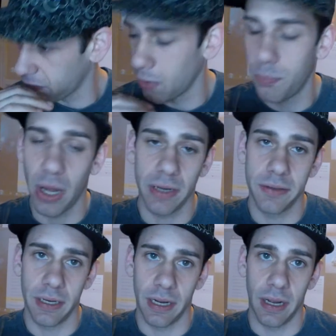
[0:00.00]
But
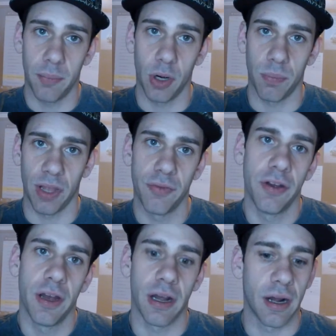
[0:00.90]
burp life.
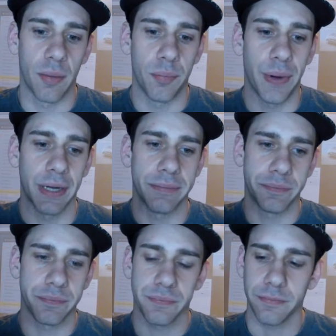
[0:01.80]
But
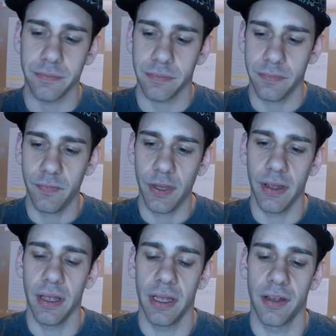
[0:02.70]

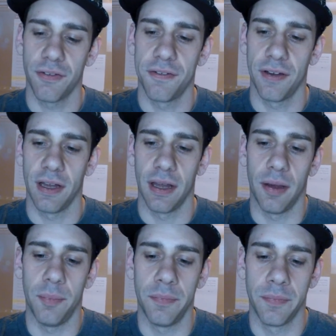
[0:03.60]
if
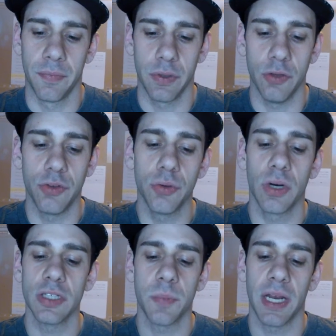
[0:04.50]
you do
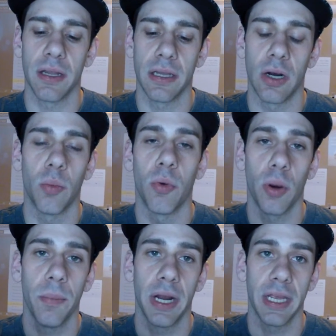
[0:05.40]
want to spend a little more
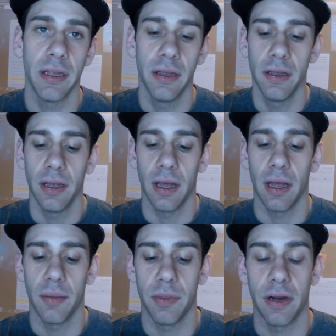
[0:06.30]
money,
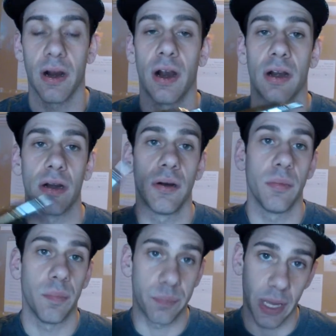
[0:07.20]
there are
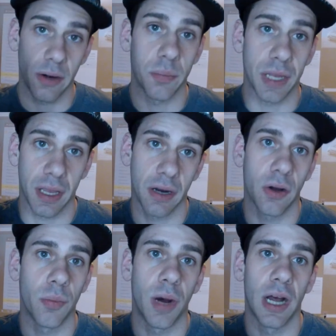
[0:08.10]
better
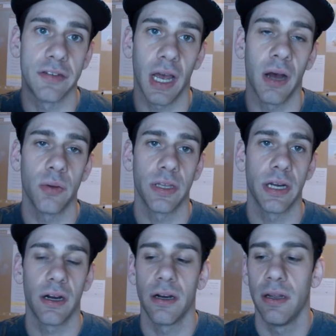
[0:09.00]
mechanical mods out
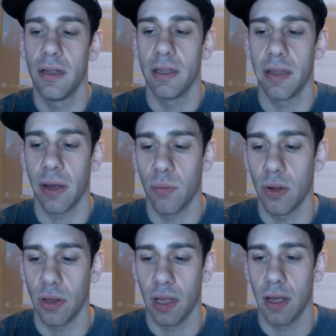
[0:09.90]
there that
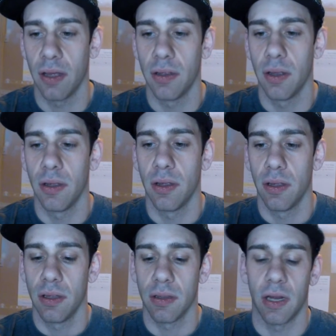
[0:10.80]
will
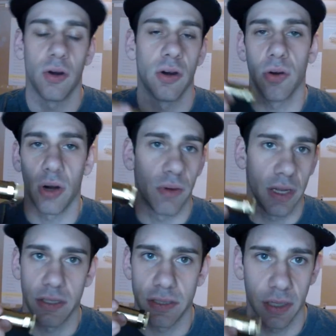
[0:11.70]
that are
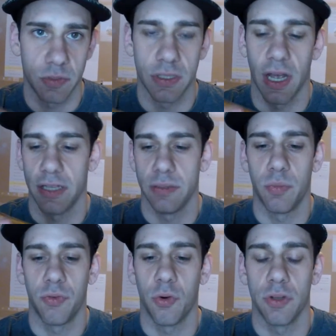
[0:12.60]
around the same size and
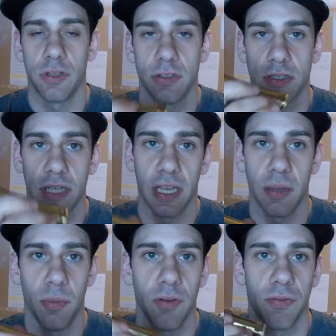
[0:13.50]
for the
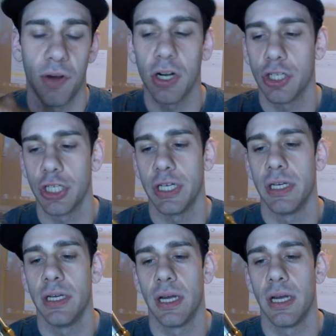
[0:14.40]
same function.